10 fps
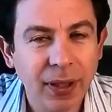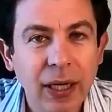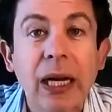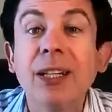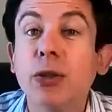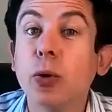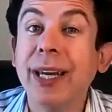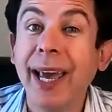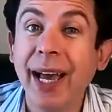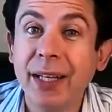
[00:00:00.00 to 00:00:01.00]
So
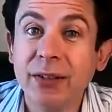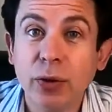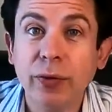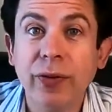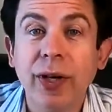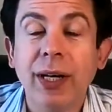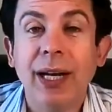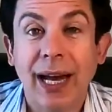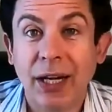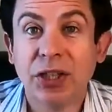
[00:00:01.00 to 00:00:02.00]
cats who've
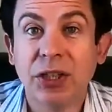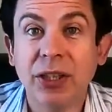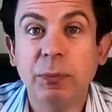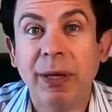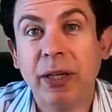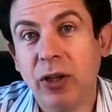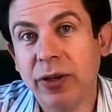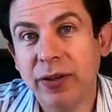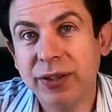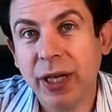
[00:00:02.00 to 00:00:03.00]
actually spent a lot of
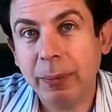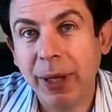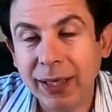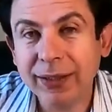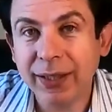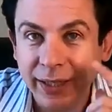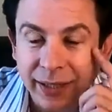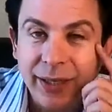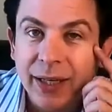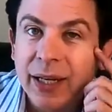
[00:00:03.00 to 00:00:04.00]
their time hunting
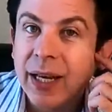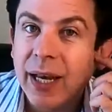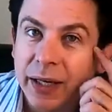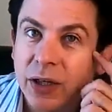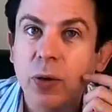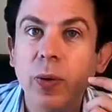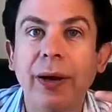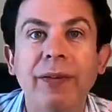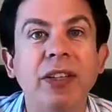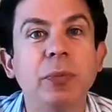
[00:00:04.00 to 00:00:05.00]
and who
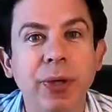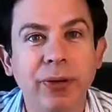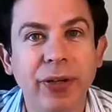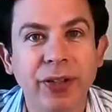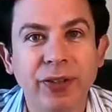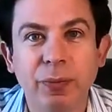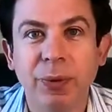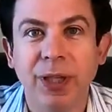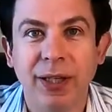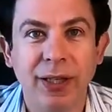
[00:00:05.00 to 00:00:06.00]
have experienced
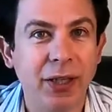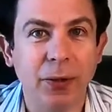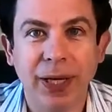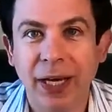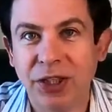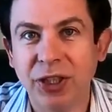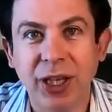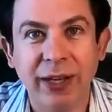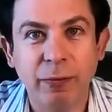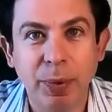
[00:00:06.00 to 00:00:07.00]
being, catching
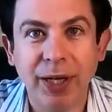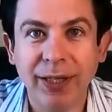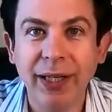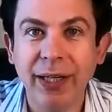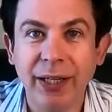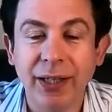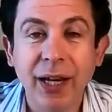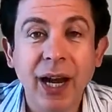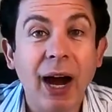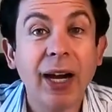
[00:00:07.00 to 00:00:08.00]
live prey and eating it,
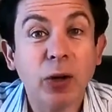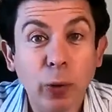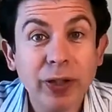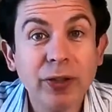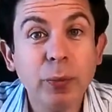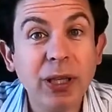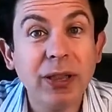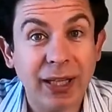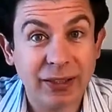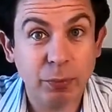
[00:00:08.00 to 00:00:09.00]
are going to be
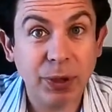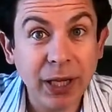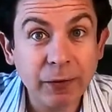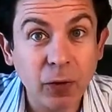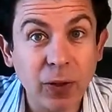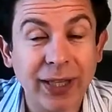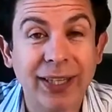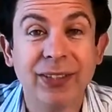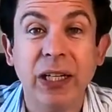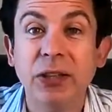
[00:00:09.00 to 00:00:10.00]
less playful and
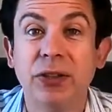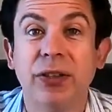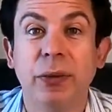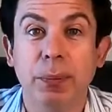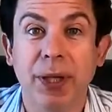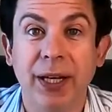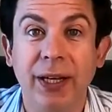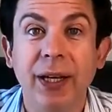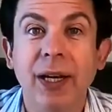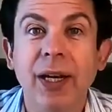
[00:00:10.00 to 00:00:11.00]
less interested in
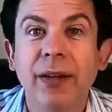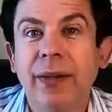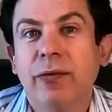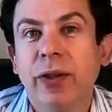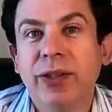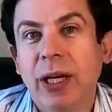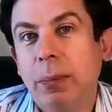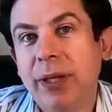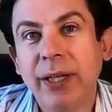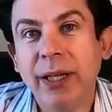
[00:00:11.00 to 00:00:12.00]
play than, for
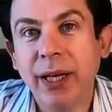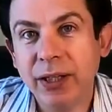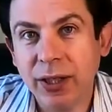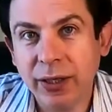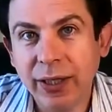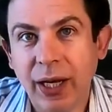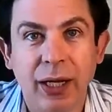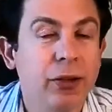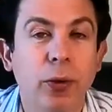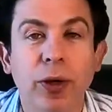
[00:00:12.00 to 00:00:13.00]
example, a young
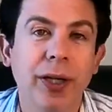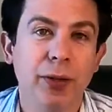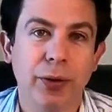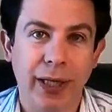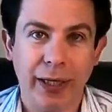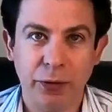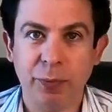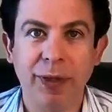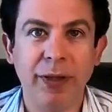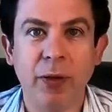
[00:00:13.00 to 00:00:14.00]
cat or an indoor cat who
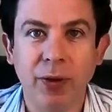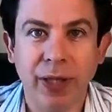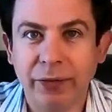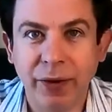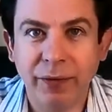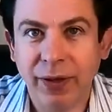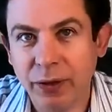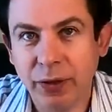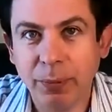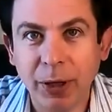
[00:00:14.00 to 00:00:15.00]
spent their whole life living in
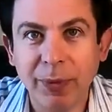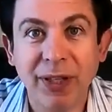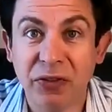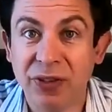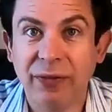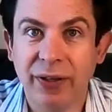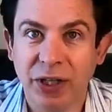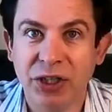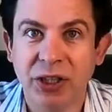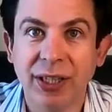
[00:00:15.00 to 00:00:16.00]
your apartment and has never
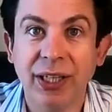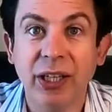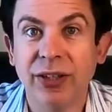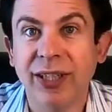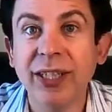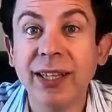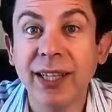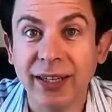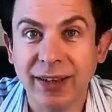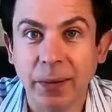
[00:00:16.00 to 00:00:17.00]
actually killed and eaten
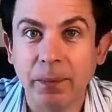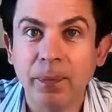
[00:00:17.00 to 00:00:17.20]
anything.